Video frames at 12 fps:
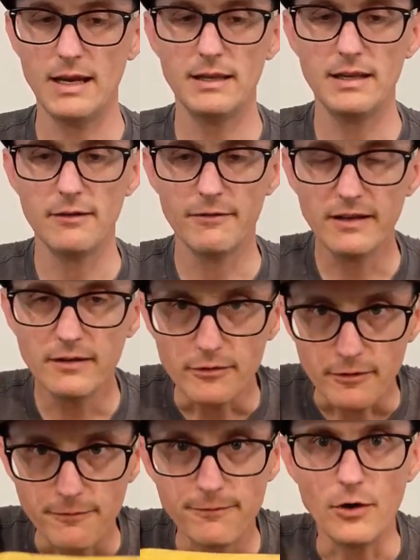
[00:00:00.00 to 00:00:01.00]
in the event of
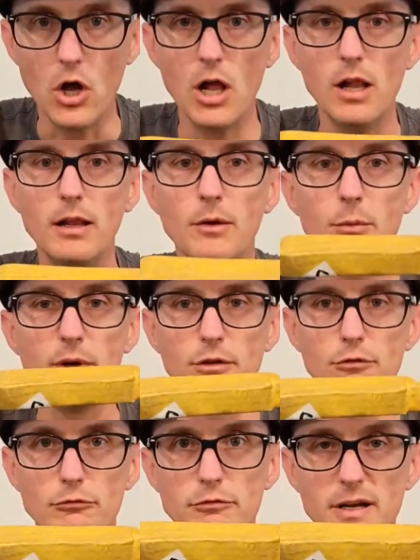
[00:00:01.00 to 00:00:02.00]
a fall,
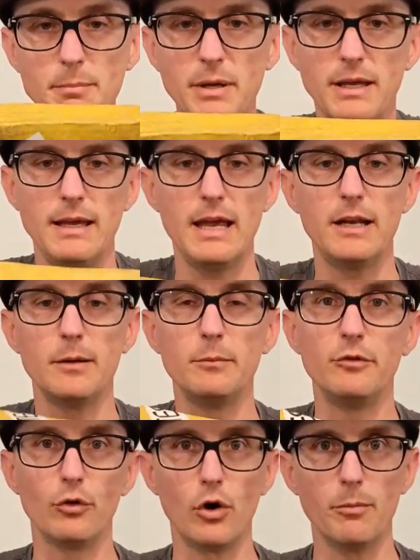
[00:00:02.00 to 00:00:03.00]
will rip and
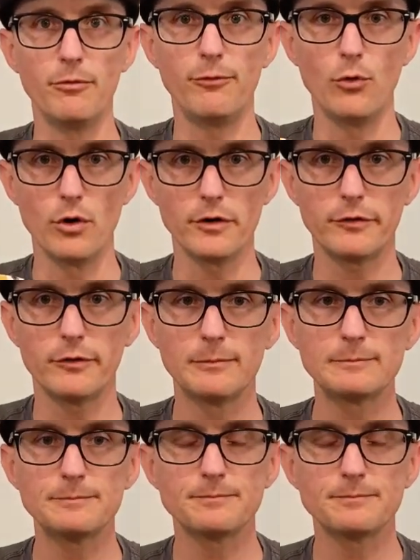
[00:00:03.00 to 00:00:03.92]
absorb force.